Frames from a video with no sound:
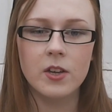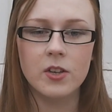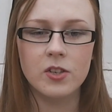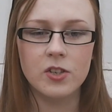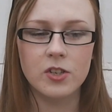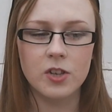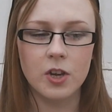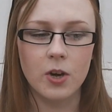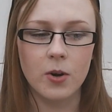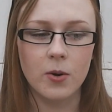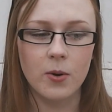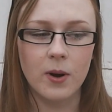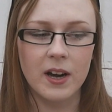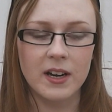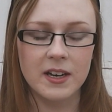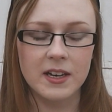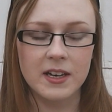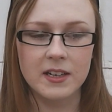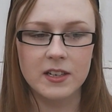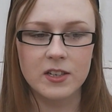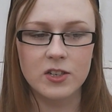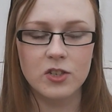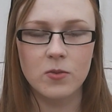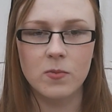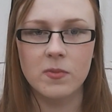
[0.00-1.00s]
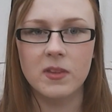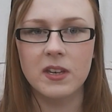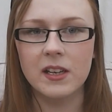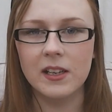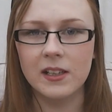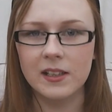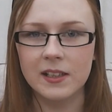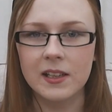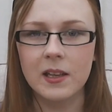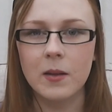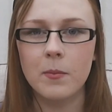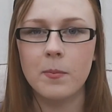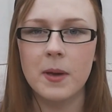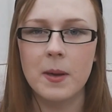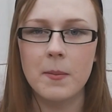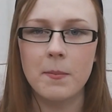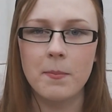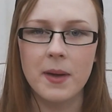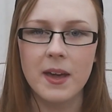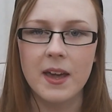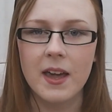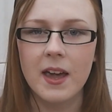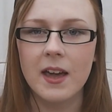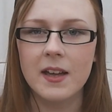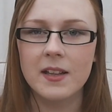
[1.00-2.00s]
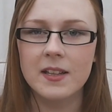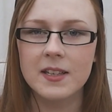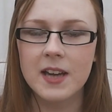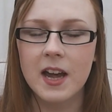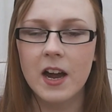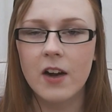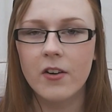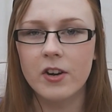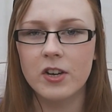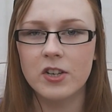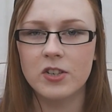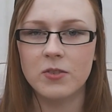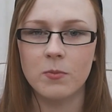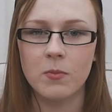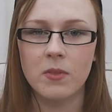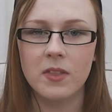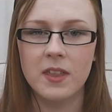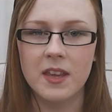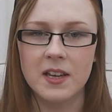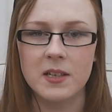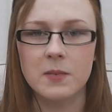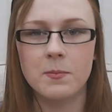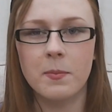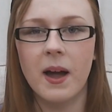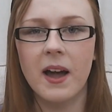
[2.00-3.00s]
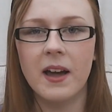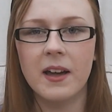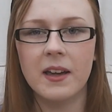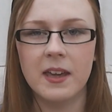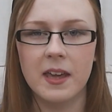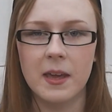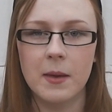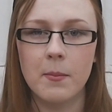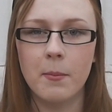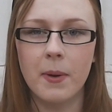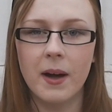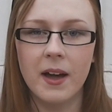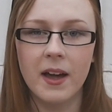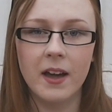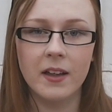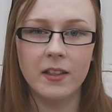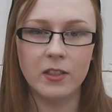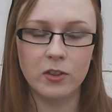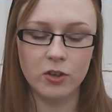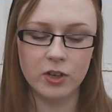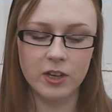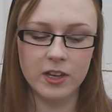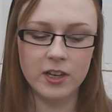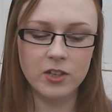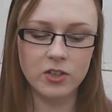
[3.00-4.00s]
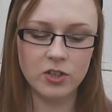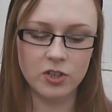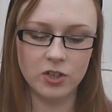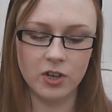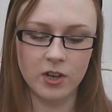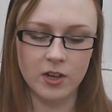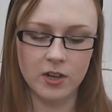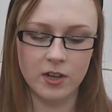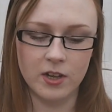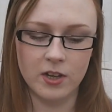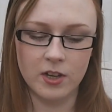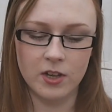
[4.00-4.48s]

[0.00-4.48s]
So I needed something a little bit bigger to carry some things back in my hand luggage.